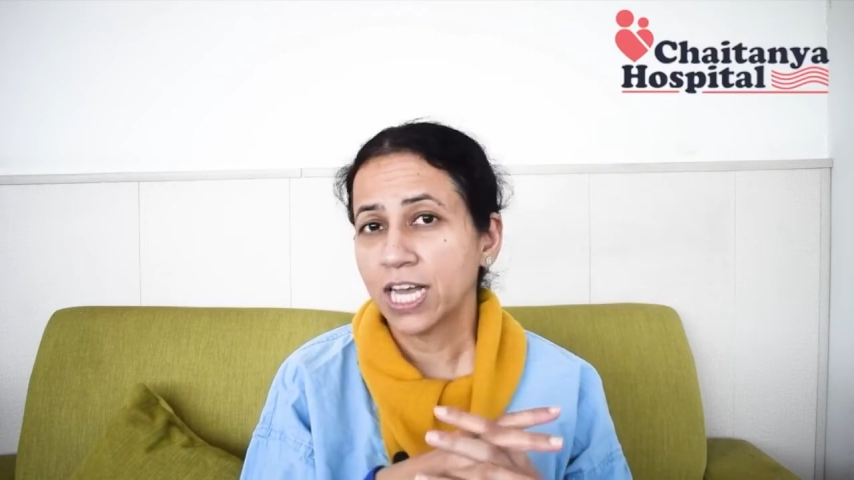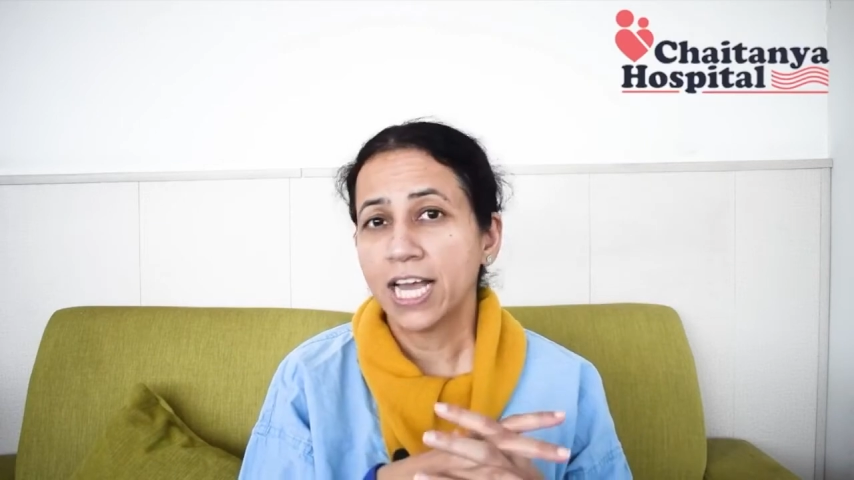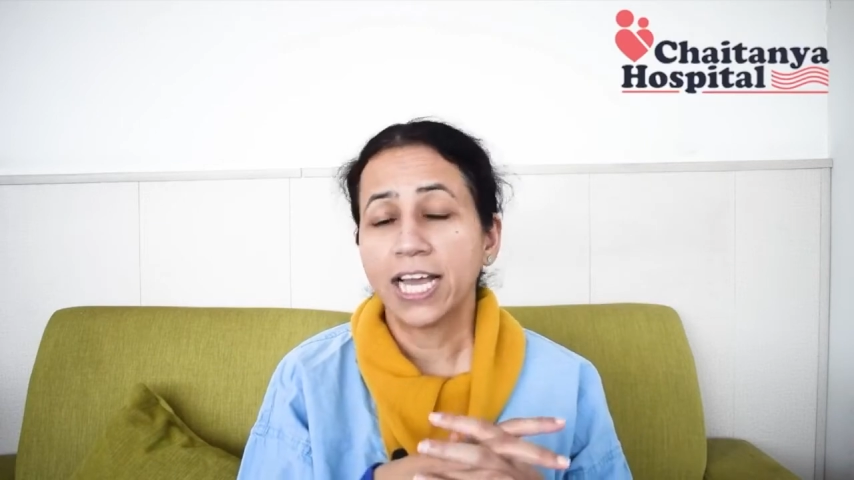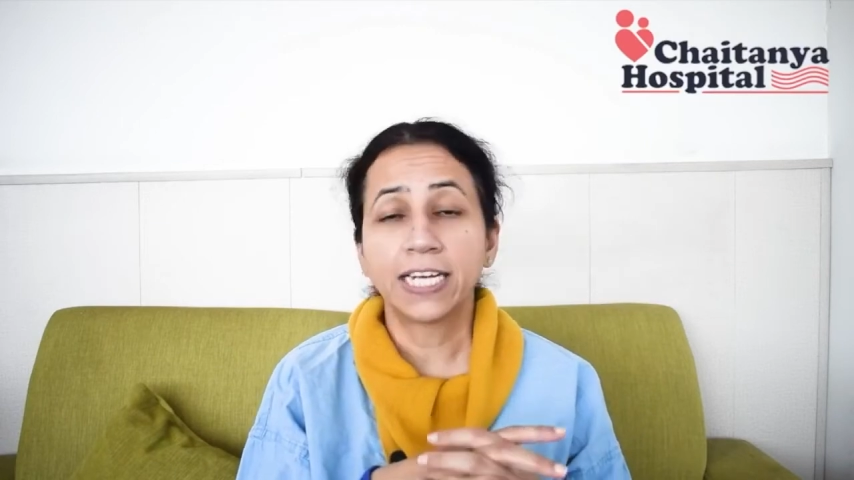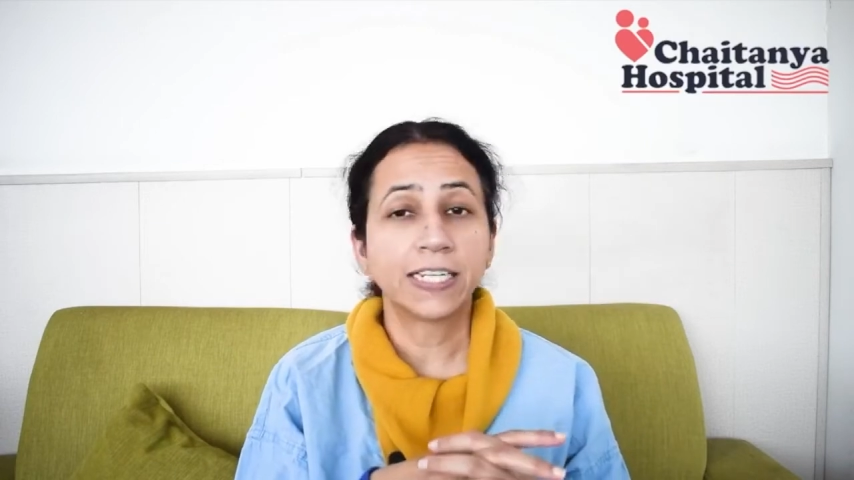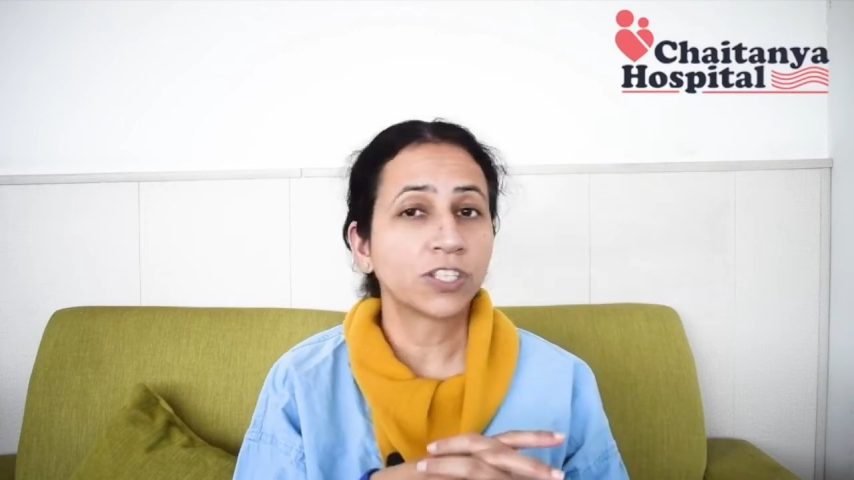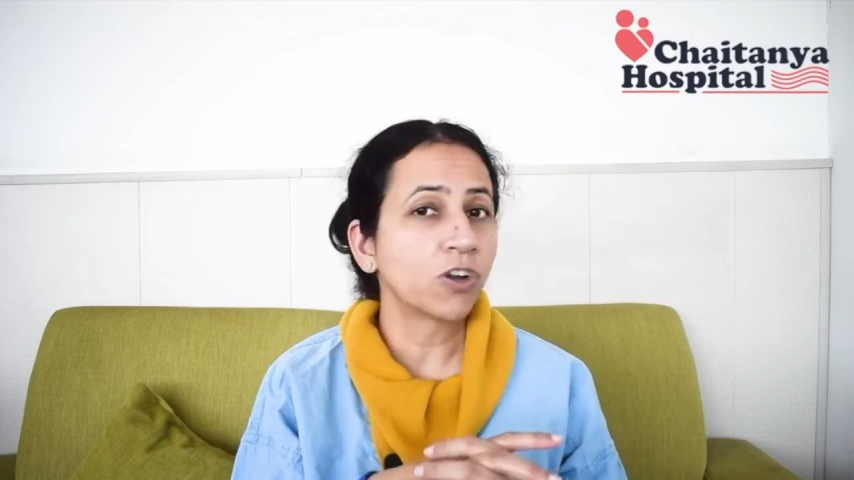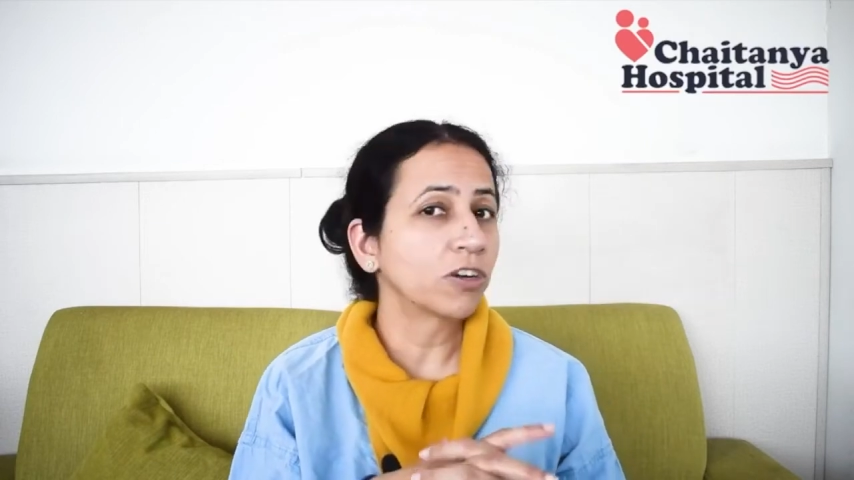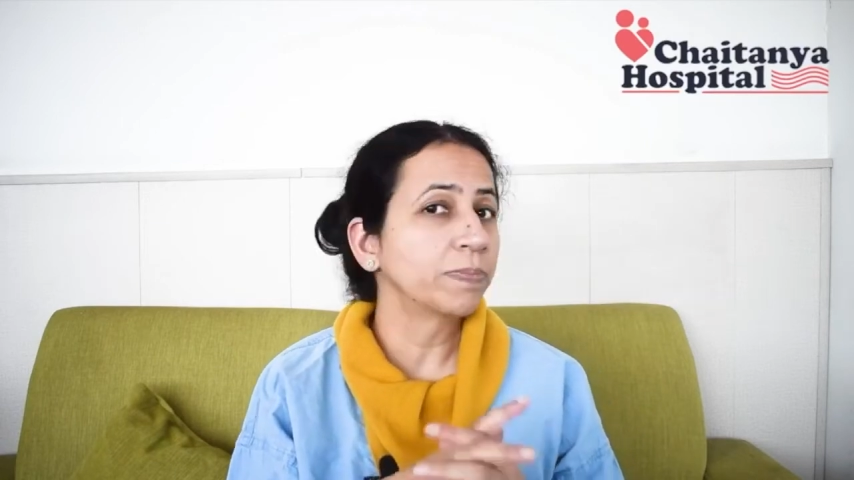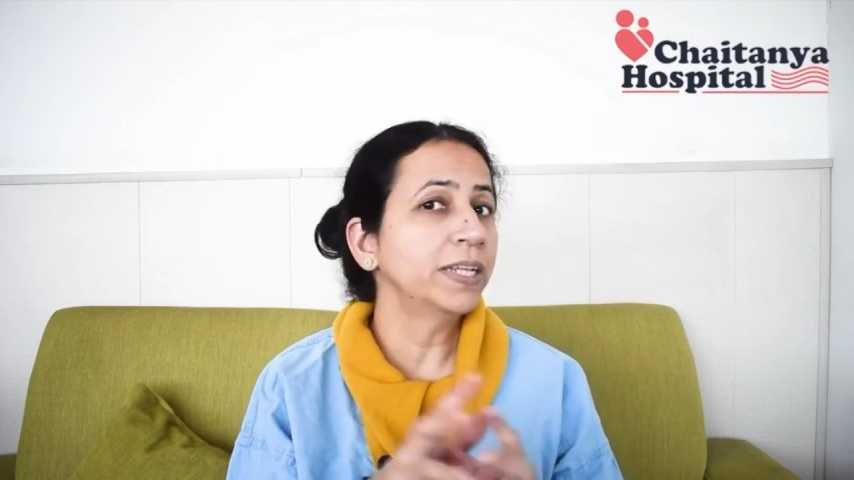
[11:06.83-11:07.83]
it does
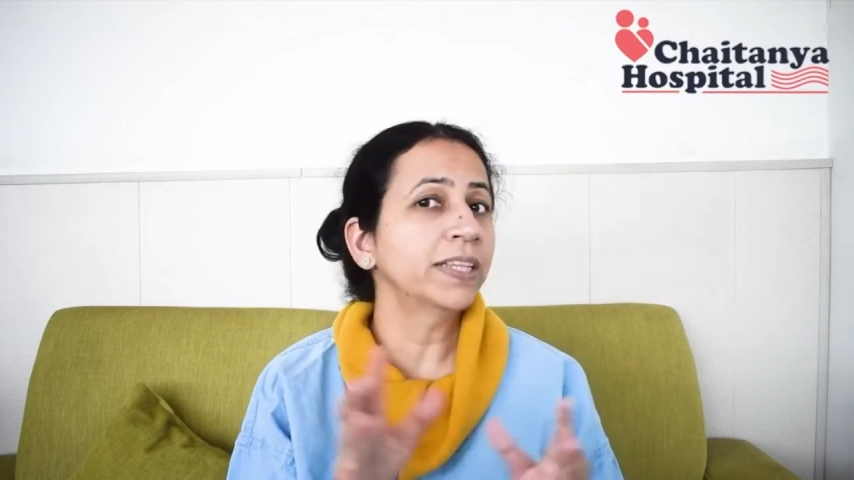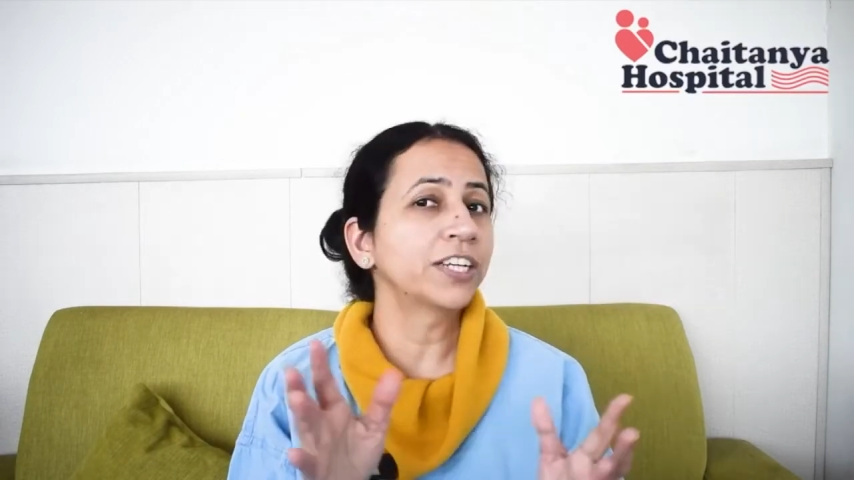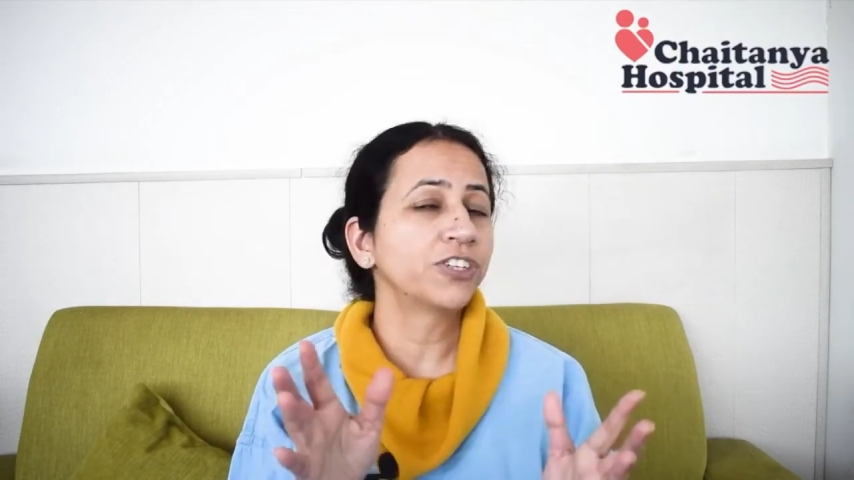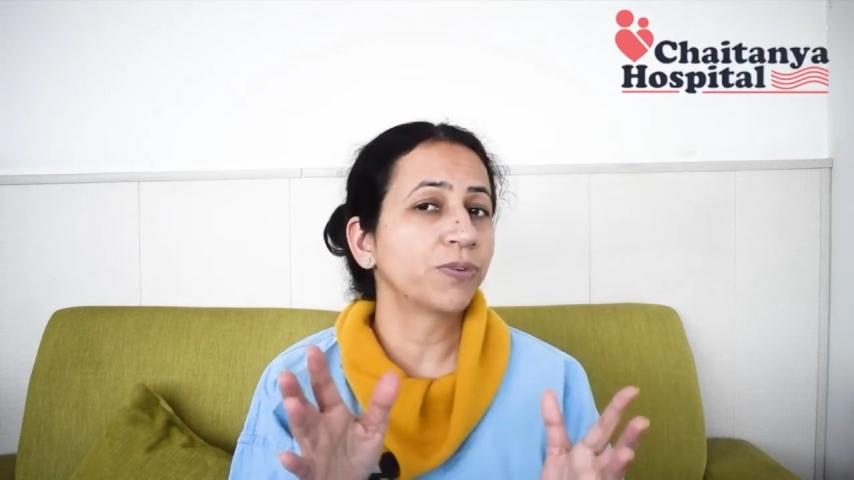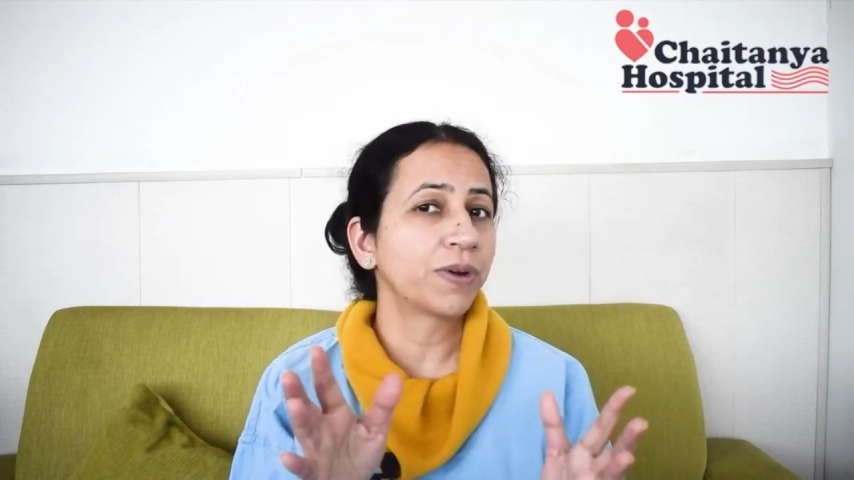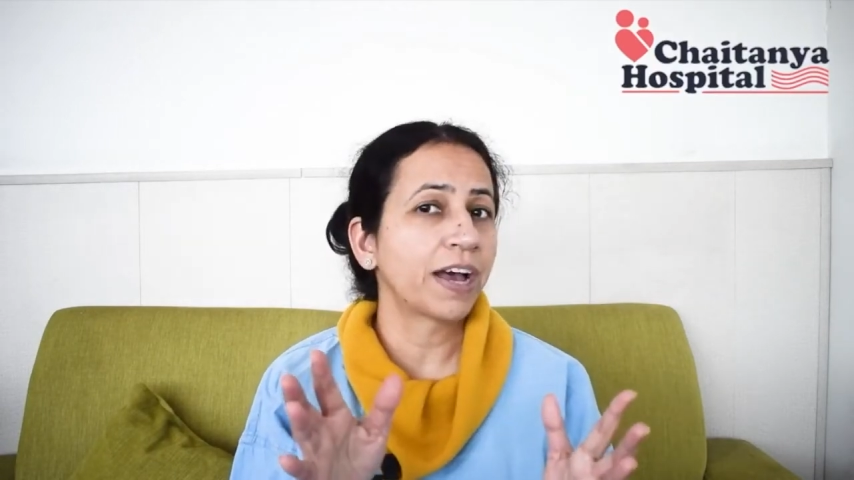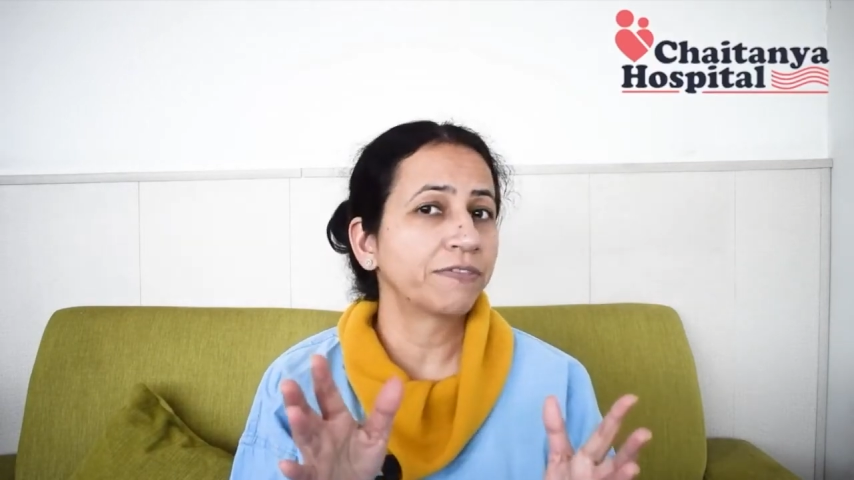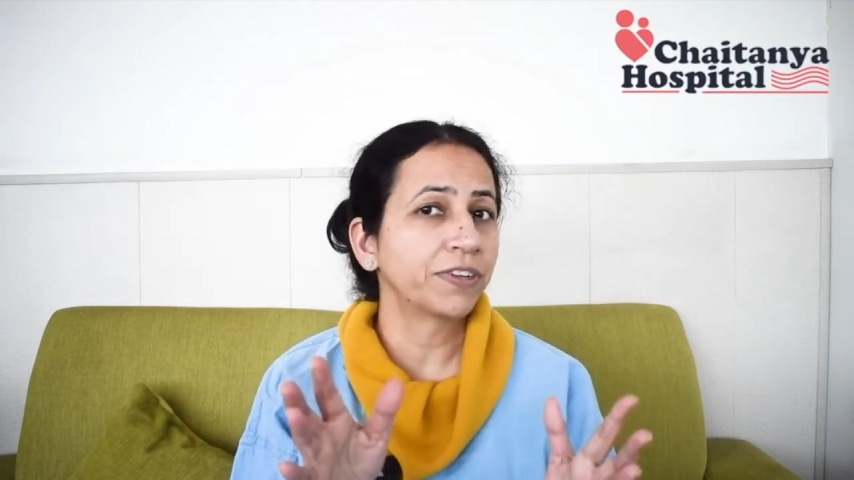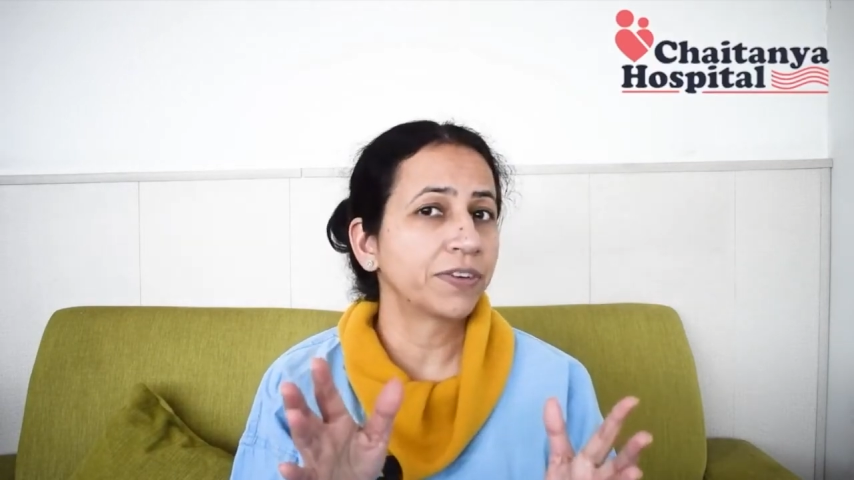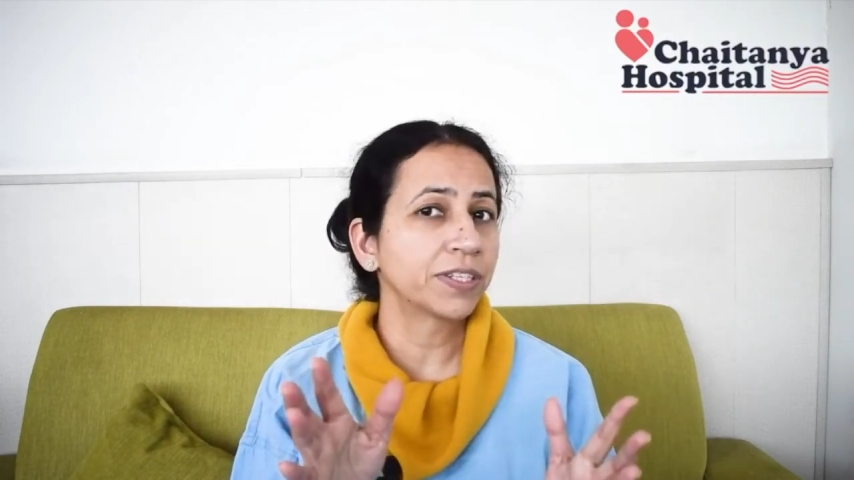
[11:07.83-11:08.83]
not mean that you don't have
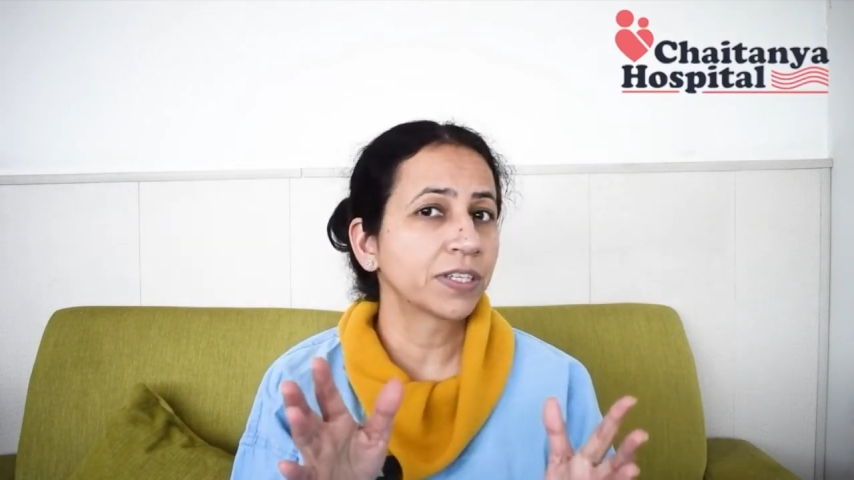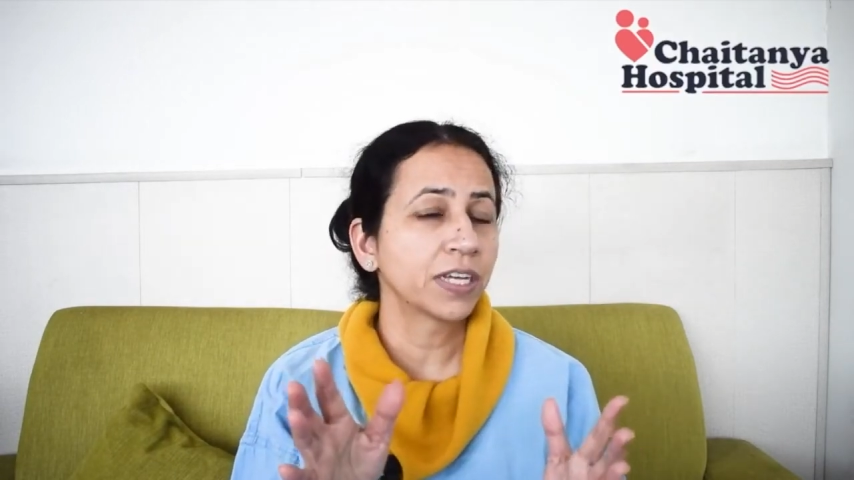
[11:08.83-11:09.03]
the risk.